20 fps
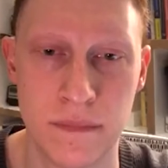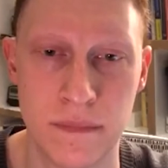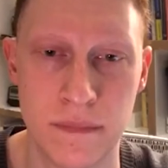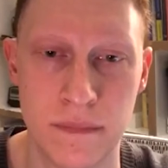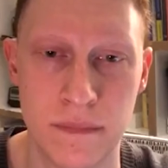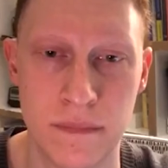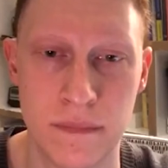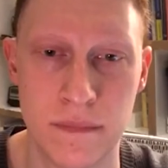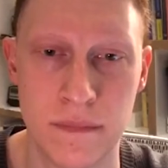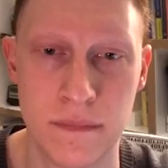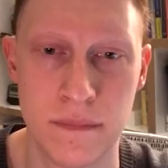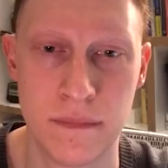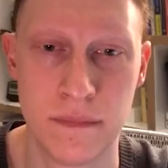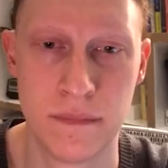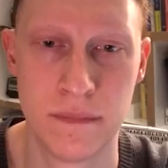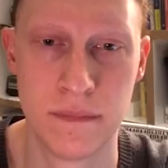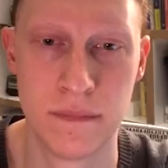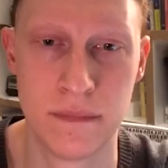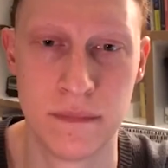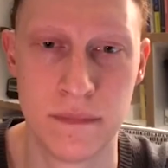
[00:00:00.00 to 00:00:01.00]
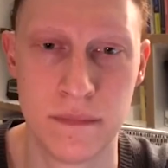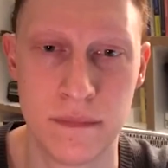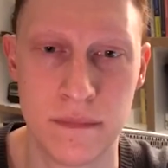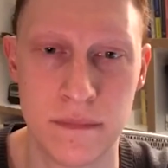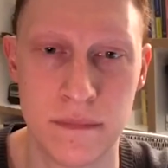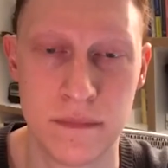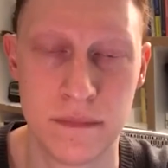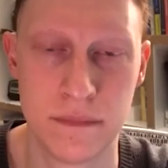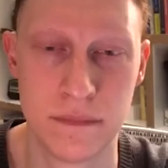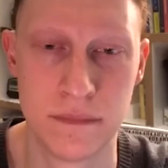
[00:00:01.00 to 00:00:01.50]

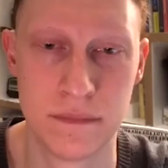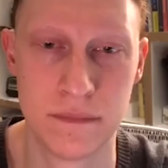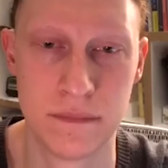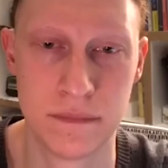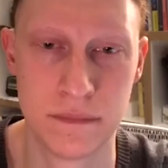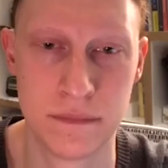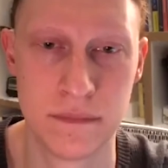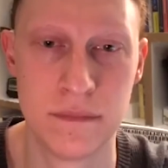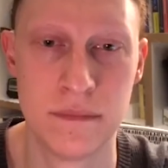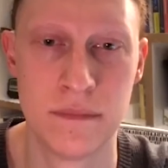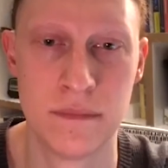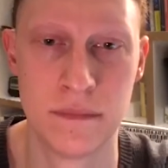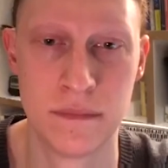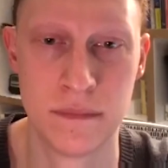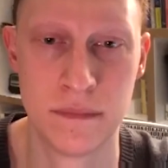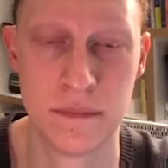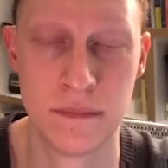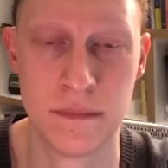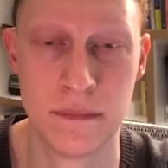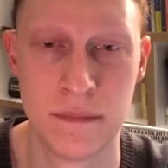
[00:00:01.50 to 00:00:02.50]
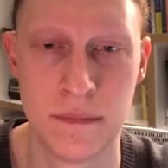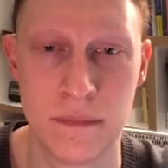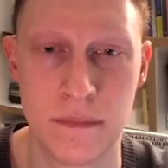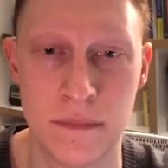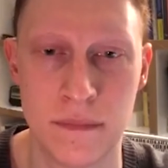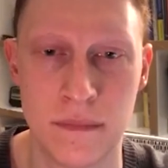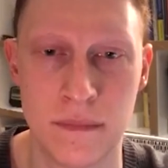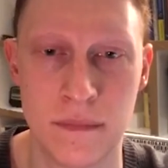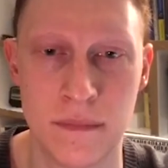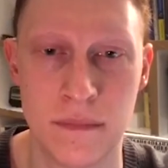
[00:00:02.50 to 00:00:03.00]

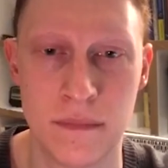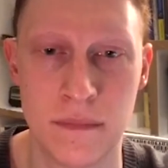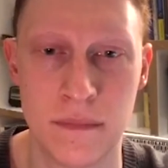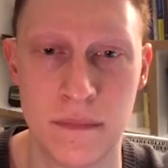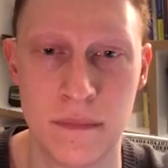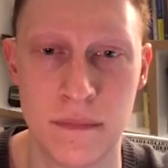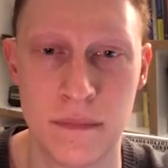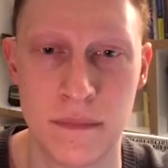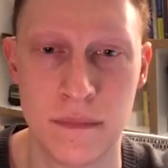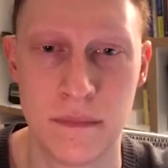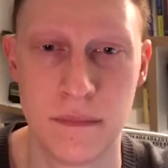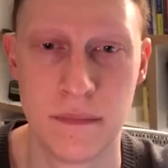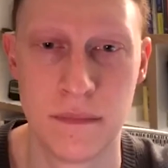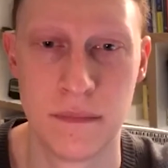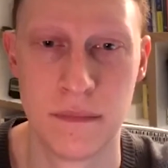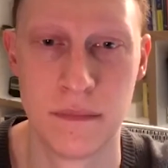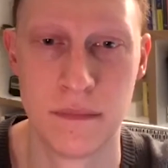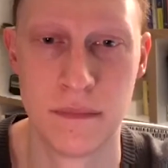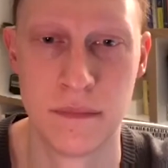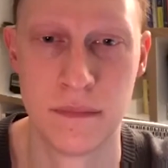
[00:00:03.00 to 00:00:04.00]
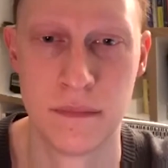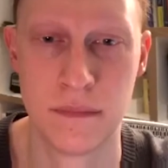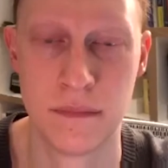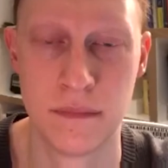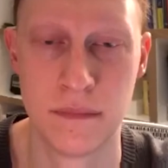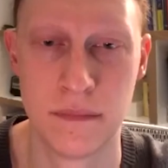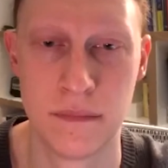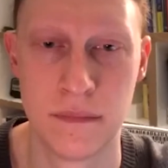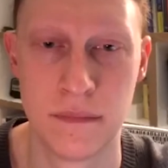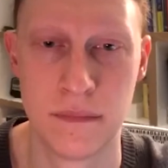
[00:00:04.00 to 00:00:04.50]

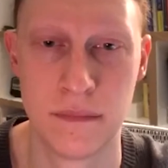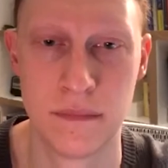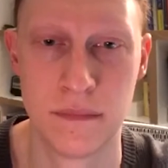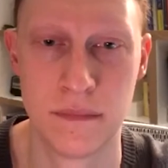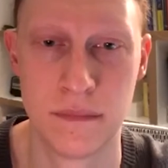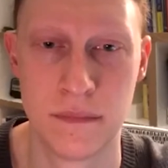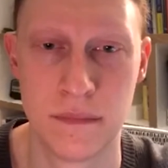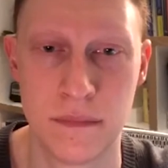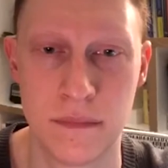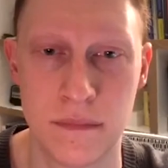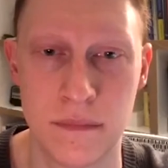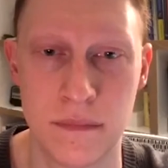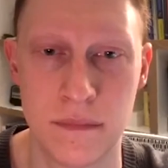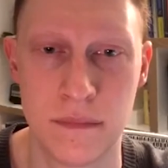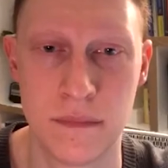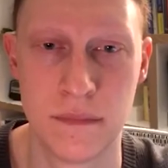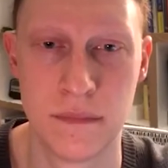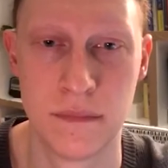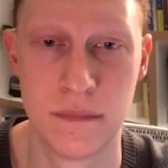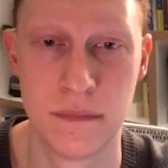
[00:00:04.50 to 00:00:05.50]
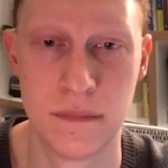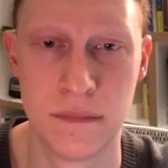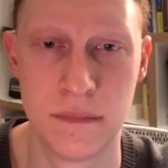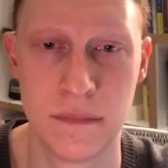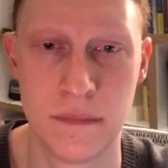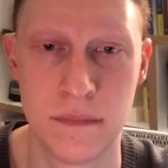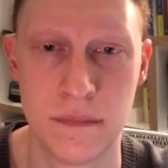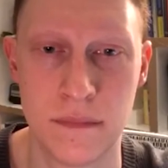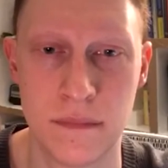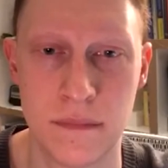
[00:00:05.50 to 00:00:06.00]

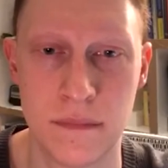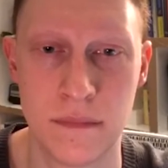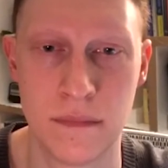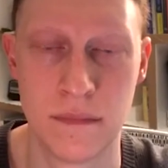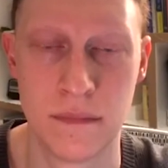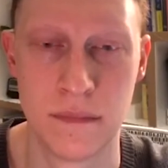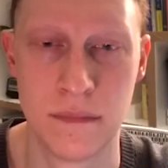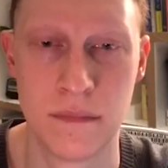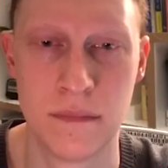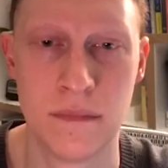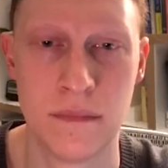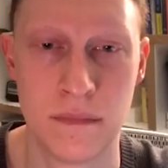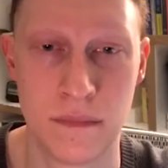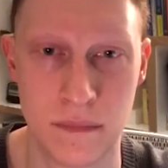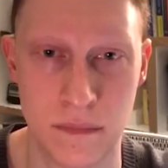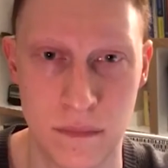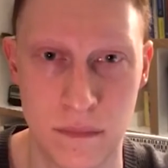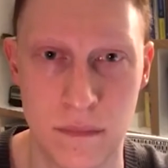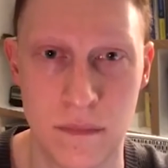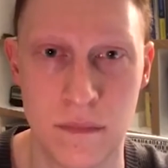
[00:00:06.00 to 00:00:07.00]
The person shown says nothing.